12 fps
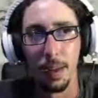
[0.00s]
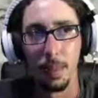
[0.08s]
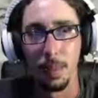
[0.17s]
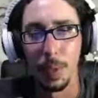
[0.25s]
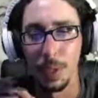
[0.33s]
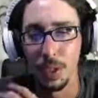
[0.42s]

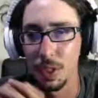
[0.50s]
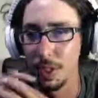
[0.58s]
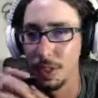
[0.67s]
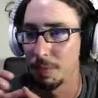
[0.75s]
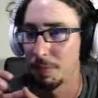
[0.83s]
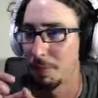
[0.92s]
it's
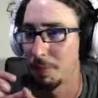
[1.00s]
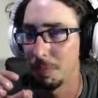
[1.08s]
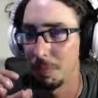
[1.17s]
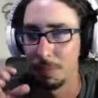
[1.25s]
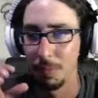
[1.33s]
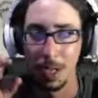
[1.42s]
just
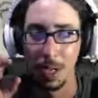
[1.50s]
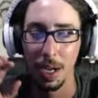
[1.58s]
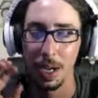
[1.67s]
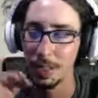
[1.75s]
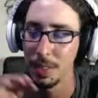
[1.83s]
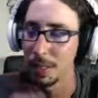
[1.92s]

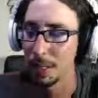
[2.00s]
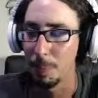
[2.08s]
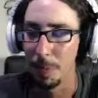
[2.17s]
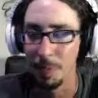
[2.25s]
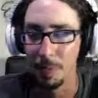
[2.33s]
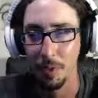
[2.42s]
constantly
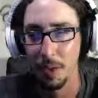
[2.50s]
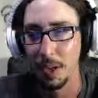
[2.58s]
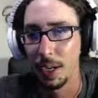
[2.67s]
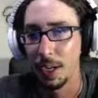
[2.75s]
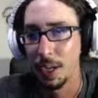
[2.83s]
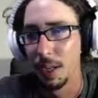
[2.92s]

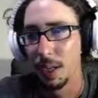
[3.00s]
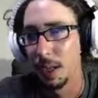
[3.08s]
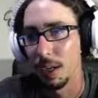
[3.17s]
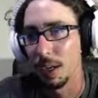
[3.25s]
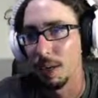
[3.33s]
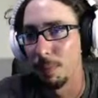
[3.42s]
buffering,
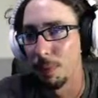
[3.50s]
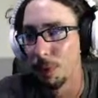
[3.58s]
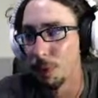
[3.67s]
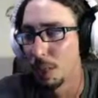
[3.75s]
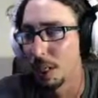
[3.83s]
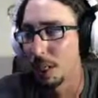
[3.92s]

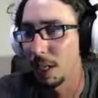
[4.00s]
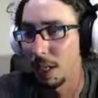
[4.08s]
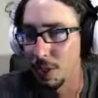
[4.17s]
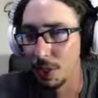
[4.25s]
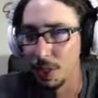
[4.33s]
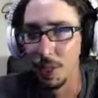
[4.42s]
losing
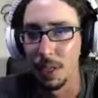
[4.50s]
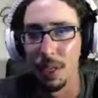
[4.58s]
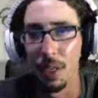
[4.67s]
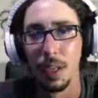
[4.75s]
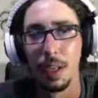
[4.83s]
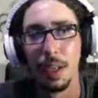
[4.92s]
connection,
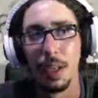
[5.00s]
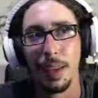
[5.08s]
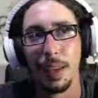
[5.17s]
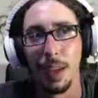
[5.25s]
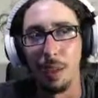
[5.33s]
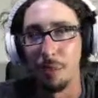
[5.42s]

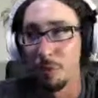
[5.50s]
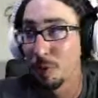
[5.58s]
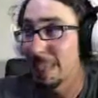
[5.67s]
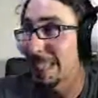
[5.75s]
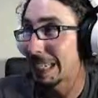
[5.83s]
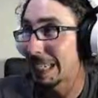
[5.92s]

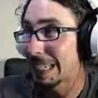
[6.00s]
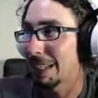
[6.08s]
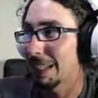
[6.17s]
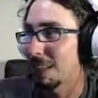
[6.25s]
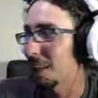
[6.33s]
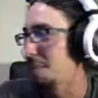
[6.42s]
freezing.
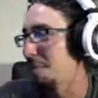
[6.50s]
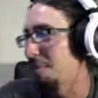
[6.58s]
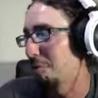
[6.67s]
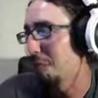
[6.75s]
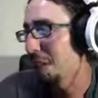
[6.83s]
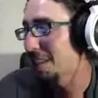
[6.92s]
It likes to
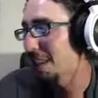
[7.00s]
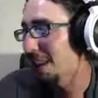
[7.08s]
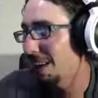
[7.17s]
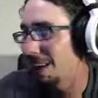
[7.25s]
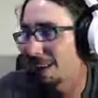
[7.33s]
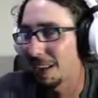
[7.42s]
freeze a
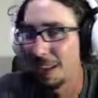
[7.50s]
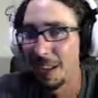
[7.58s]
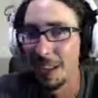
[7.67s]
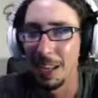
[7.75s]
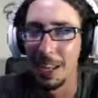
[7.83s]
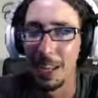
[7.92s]
lot.
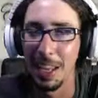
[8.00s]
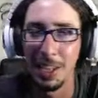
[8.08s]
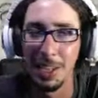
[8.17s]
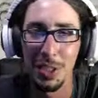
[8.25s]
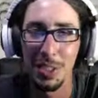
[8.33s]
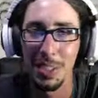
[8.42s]

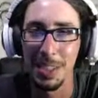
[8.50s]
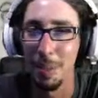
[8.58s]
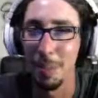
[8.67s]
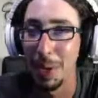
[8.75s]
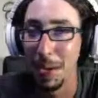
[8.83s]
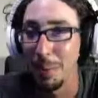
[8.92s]
It's just a
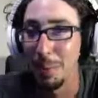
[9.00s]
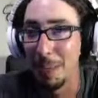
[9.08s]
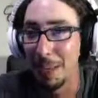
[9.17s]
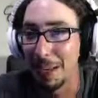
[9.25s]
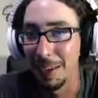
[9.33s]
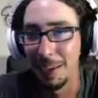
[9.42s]
bad
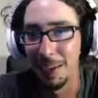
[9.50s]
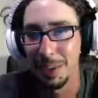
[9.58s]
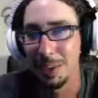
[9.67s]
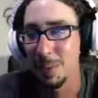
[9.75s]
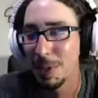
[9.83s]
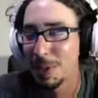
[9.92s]
beta,
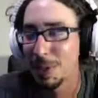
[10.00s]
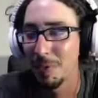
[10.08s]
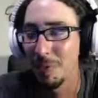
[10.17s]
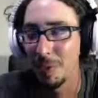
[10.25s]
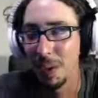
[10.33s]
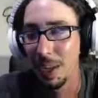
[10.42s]
especially
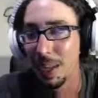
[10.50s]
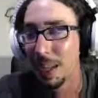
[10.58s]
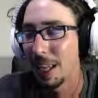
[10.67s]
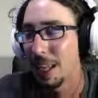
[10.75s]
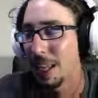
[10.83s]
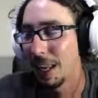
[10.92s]
for
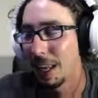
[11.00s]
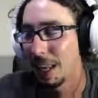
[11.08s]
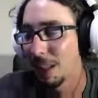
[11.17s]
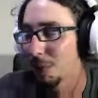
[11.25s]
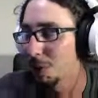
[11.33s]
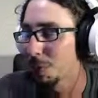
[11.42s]
it
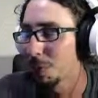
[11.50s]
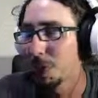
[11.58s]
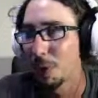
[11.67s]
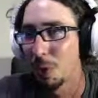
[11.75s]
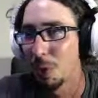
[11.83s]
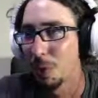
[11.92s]
looks really
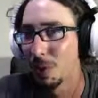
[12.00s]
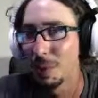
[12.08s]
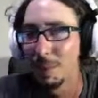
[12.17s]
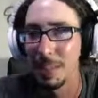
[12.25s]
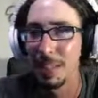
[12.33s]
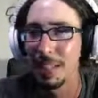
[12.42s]
cool. It
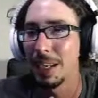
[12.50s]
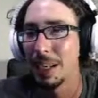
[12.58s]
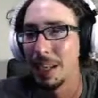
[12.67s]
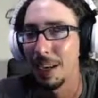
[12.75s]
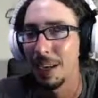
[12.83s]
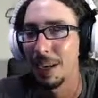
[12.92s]
seems like they did a
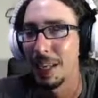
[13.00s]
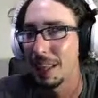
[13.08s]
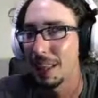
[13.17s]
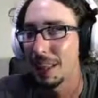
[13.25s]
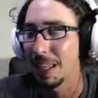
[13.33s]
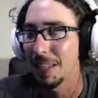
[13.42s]
lot of neat
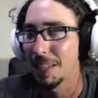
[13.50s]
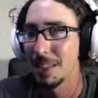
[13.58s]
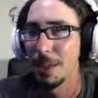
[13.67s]
things